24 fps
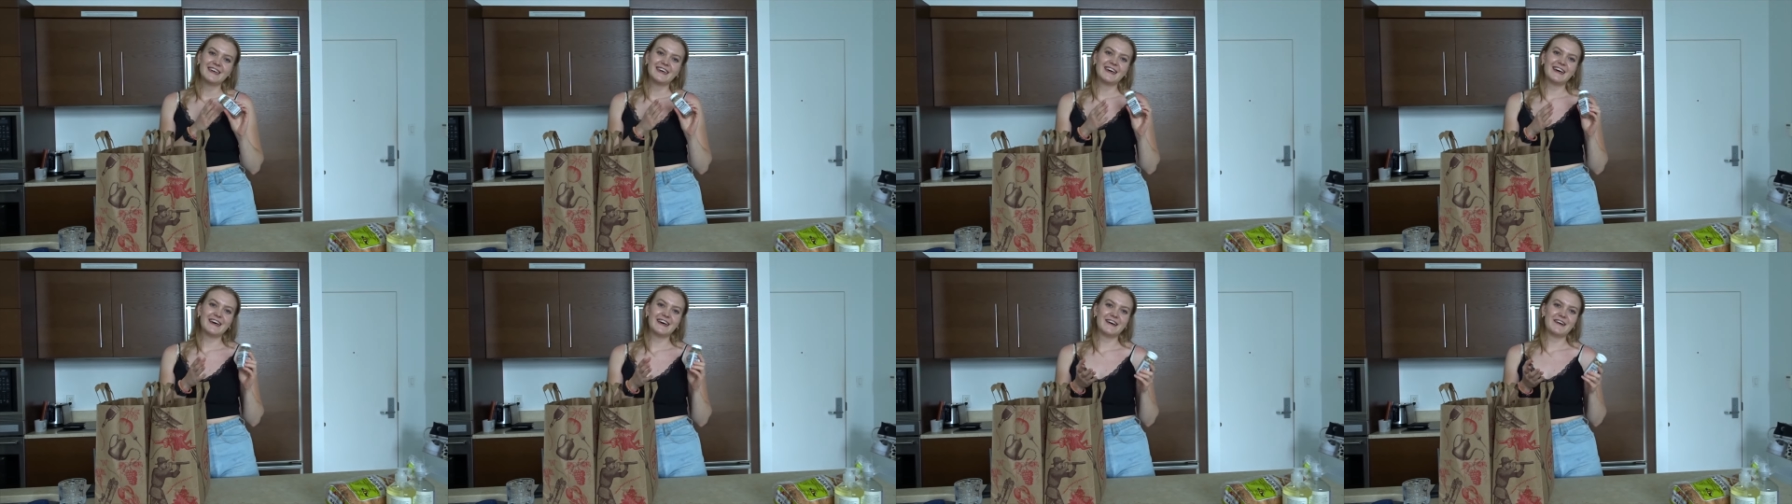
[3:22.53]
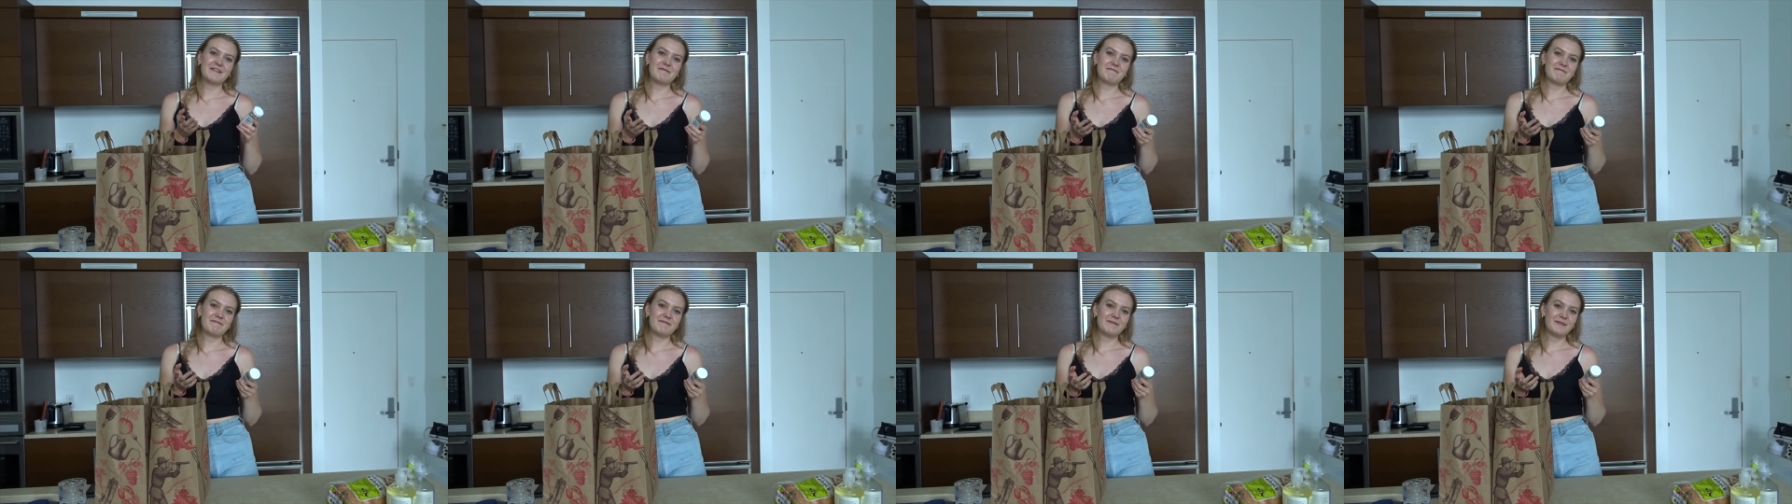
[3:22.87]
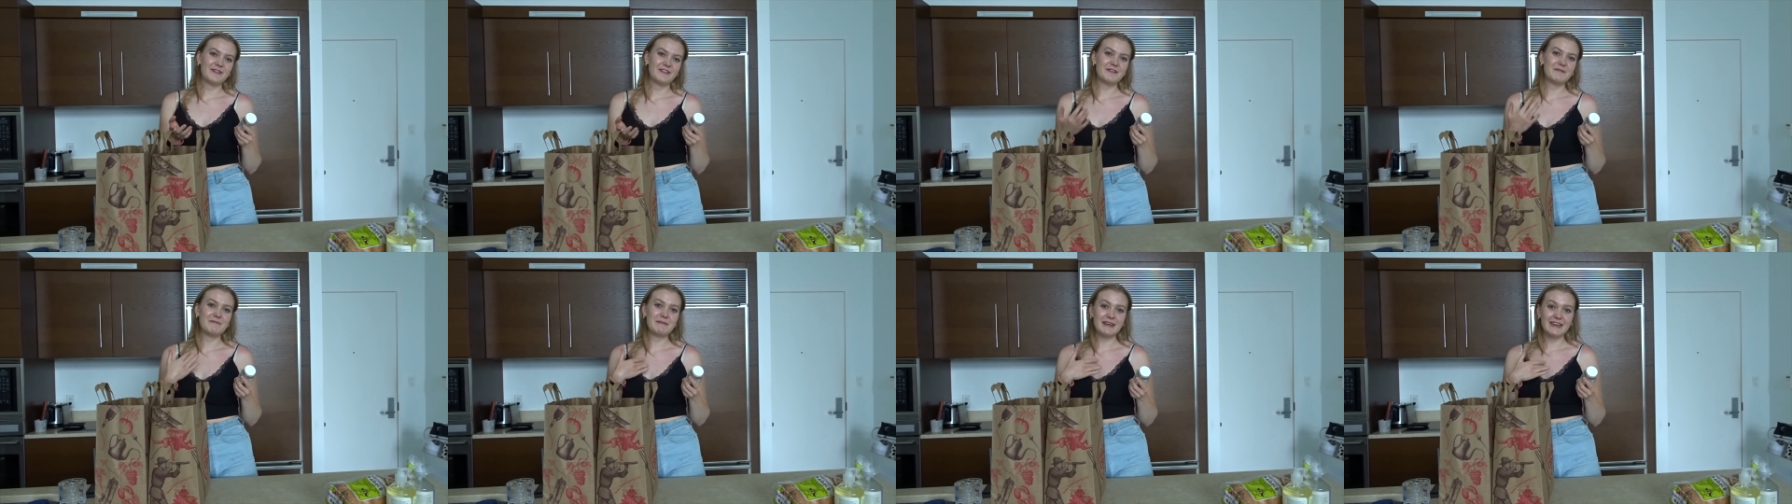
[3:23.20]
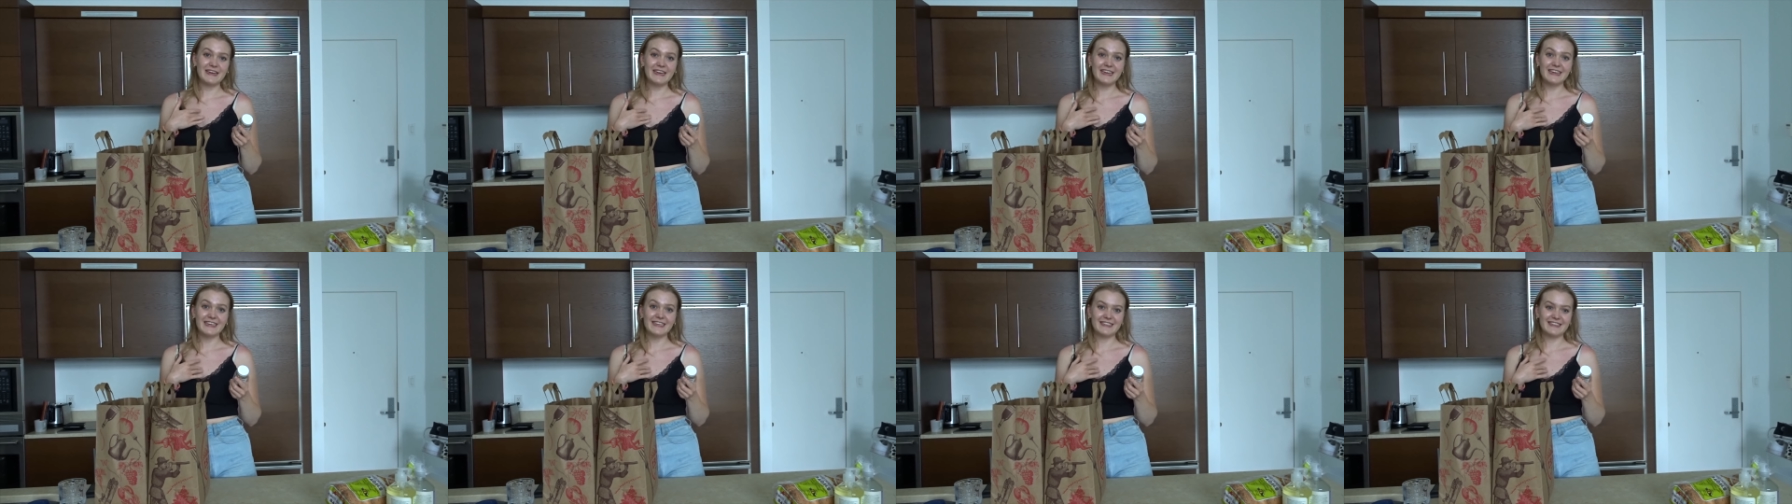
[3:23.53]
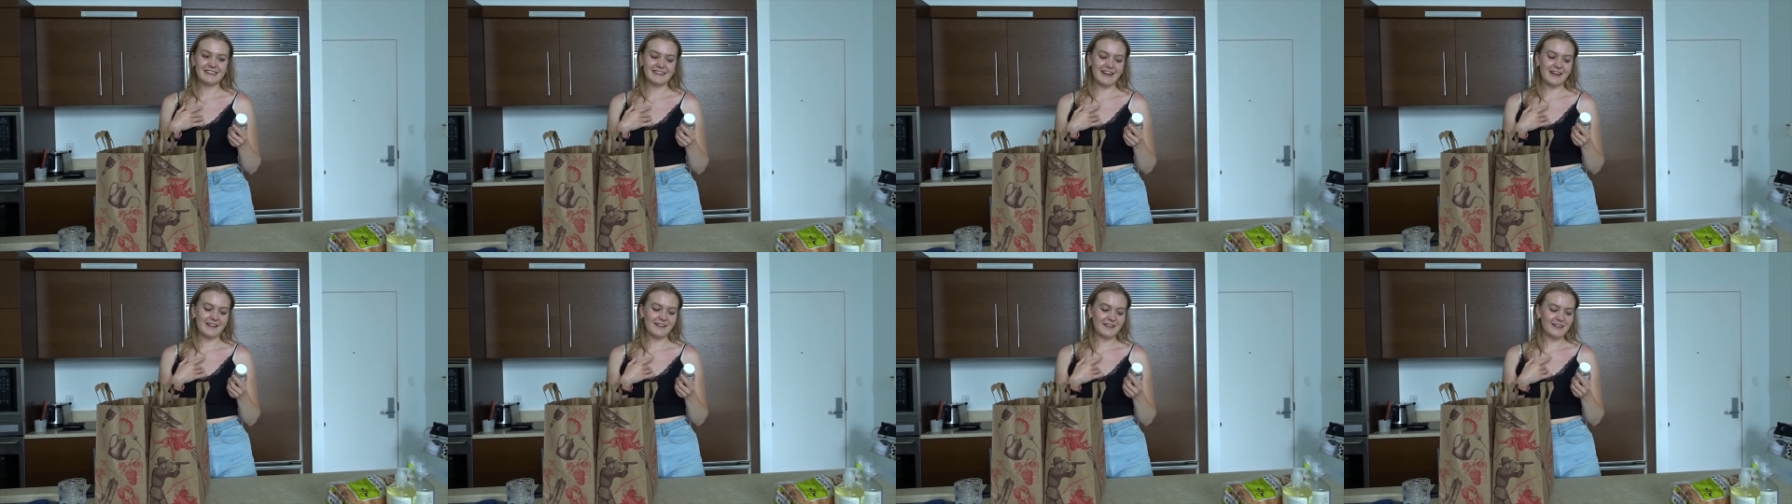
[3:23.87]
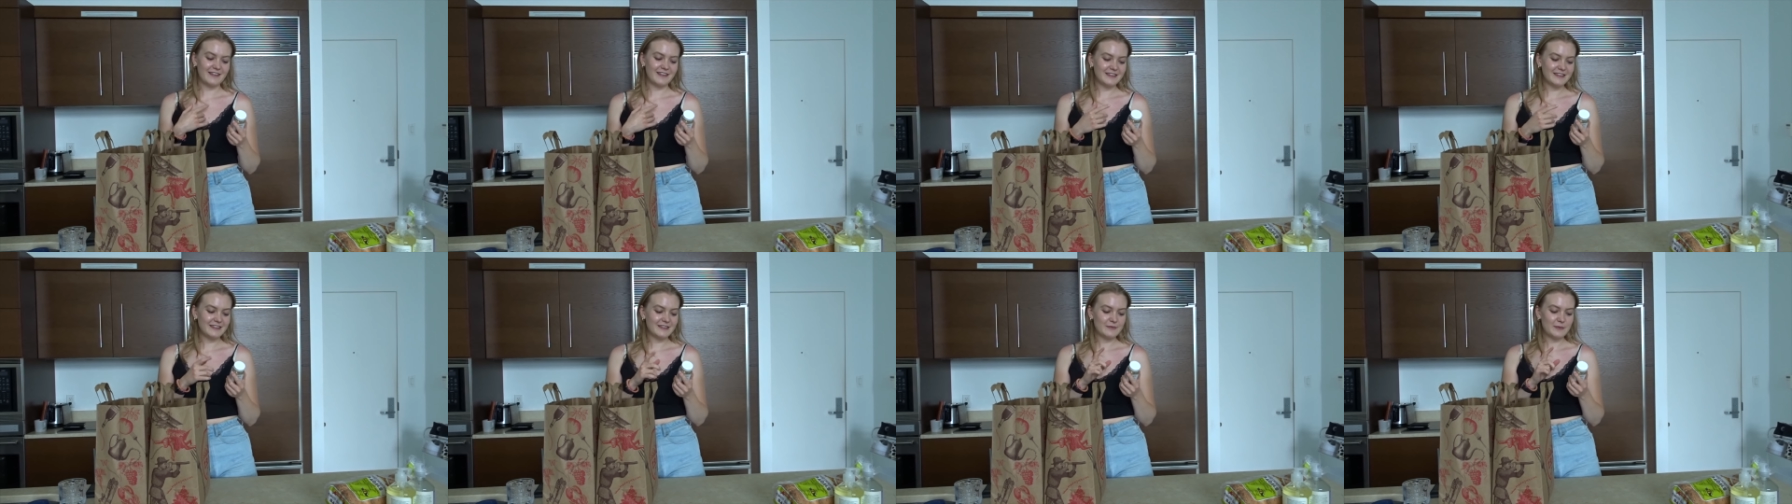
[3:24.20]
um, to me in the
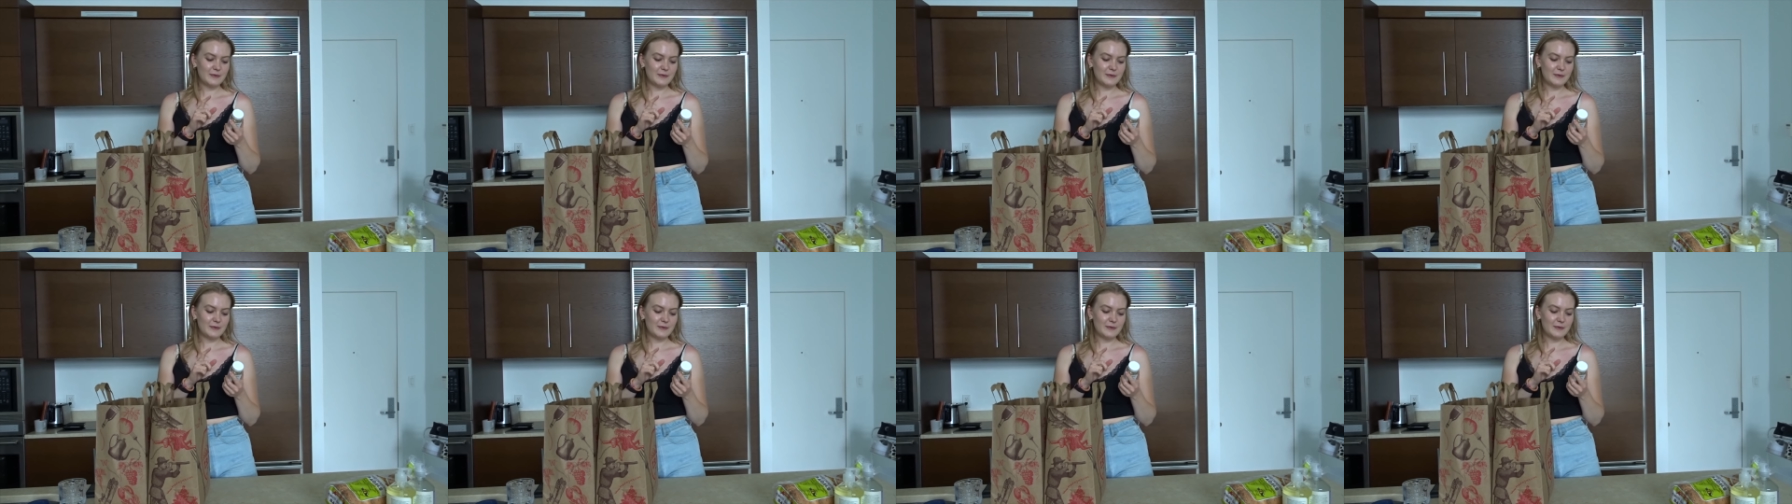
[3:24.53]
Netherlands